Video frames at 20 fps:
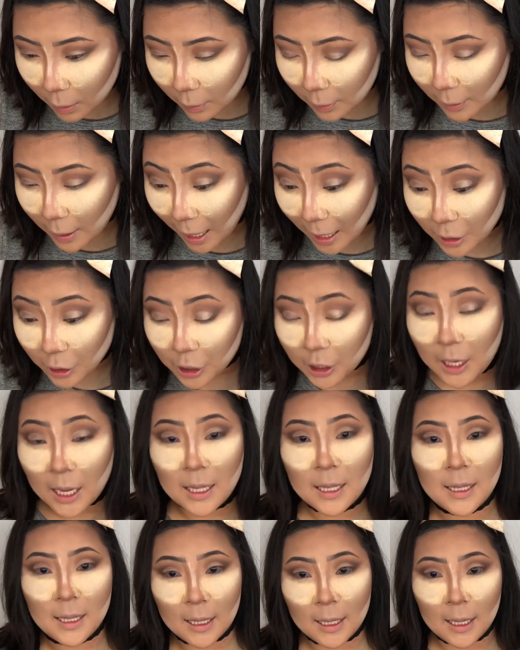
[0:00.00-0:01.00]
not
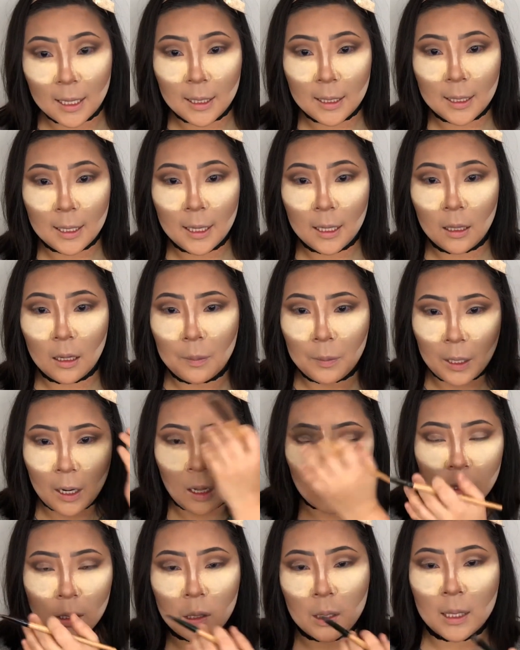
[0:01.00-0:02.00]
just the concealer, but
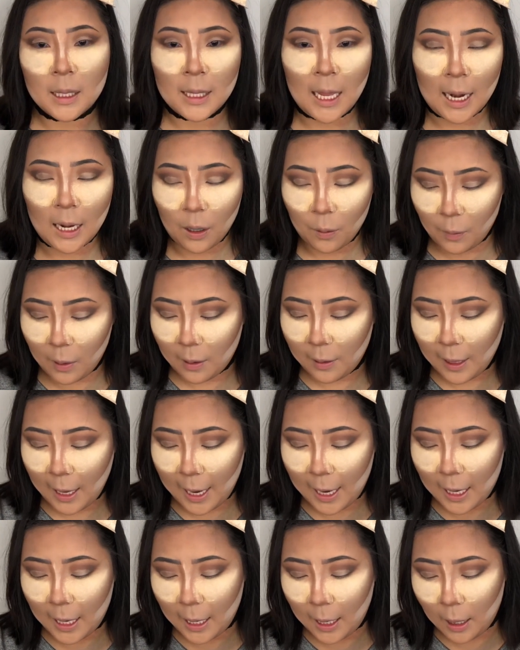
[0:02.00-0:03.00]
also set it with
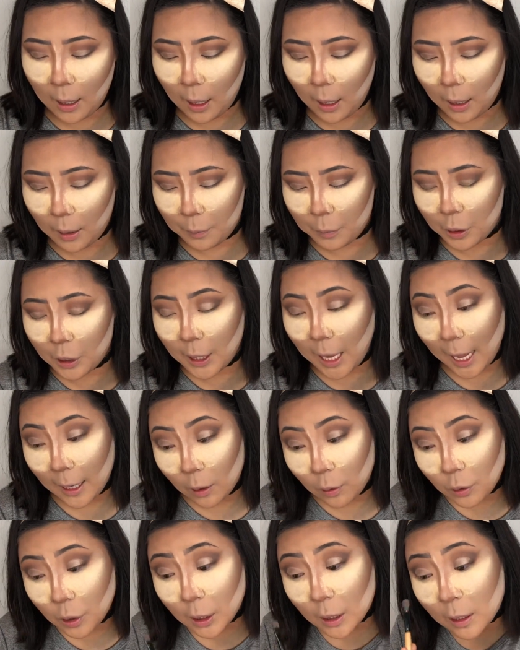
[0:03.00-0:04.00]
a
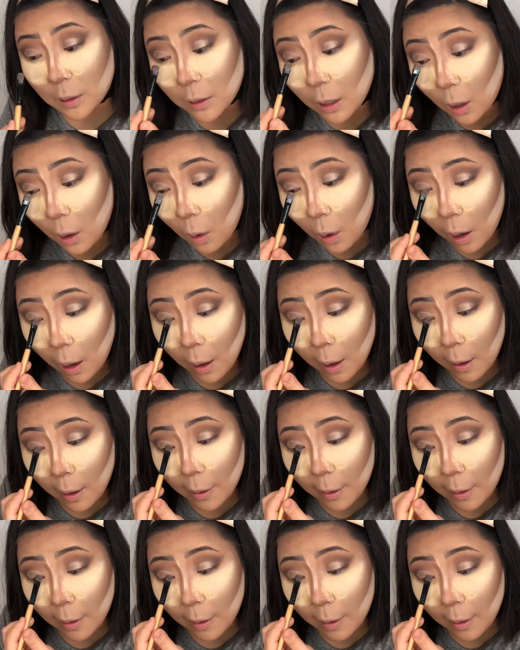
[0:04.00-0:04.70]
shadow, just so